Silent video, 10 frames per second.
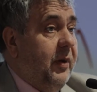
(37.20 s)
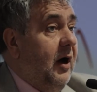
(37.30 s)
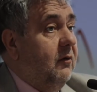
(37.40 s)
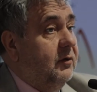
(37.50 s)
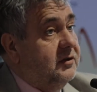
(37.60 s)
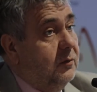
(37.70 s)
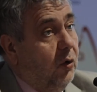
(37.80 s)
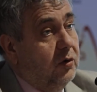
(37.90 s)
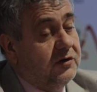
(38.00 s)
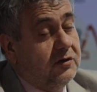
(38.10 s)
power was the
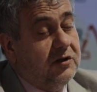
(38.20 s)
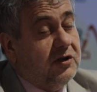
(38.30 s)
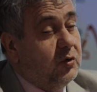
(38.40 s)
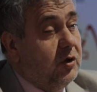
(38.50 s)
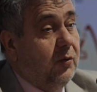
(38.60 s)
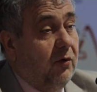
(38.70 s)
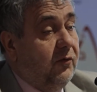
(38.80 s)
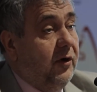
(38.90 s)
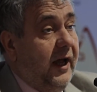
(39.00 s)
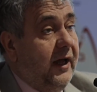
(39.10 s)
most suitable
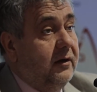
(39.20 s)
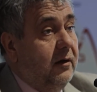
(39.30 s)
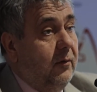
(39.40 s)
for that